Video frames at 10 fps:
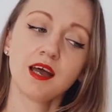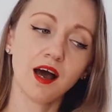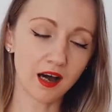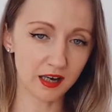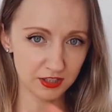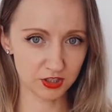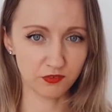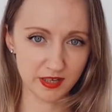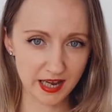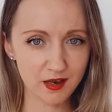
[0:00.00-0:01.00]
I don't
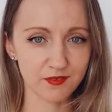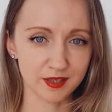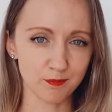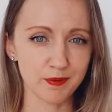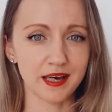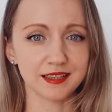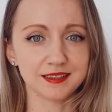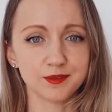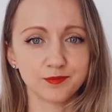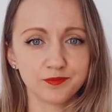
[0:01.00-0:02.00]
have any
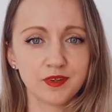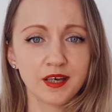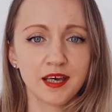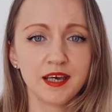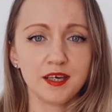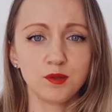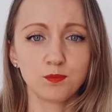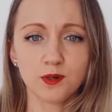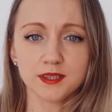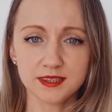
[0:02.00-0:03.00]
pets. In
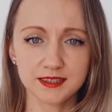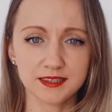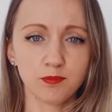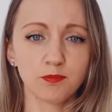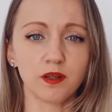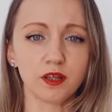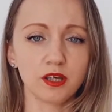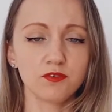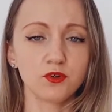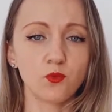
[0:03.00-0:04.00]
present simple,
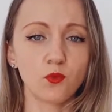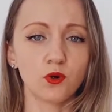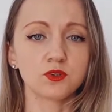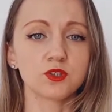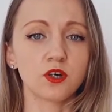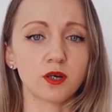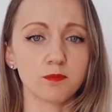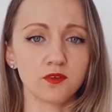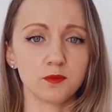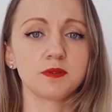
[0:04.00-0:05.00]
if you want to talk
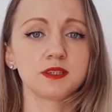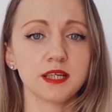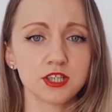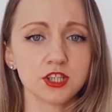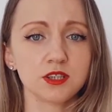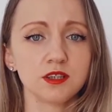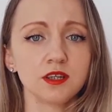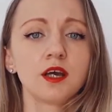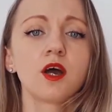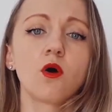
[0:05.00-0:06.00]
about the possession
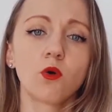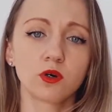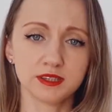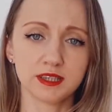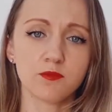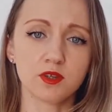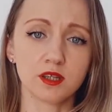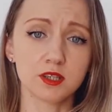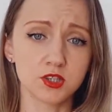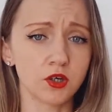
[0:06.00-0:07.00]
or something
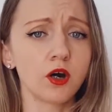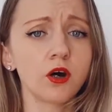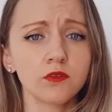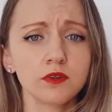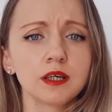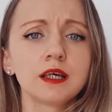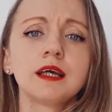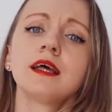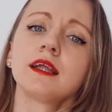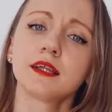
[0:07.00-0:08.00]
that you own,
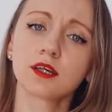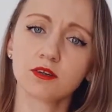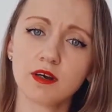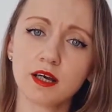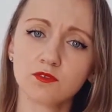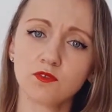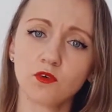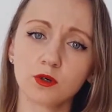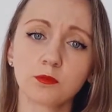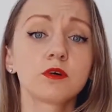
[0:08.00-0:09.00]
the correct
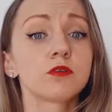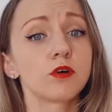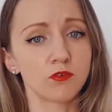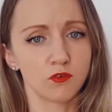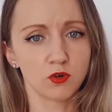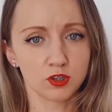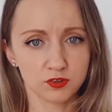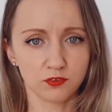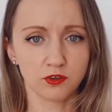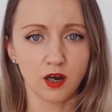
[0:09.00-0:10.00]
form, of course,
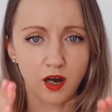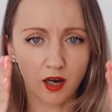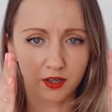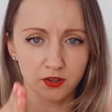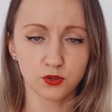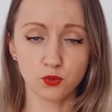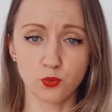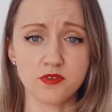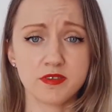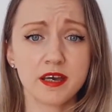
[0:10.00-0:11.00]
for I, you,
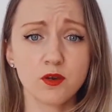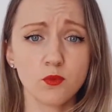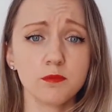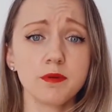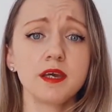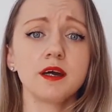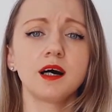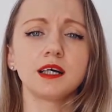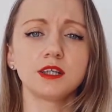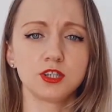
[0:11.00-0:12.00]
we, they will be
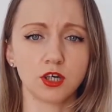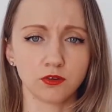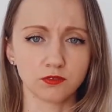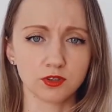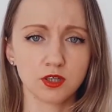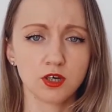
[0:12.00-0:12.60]
I don't.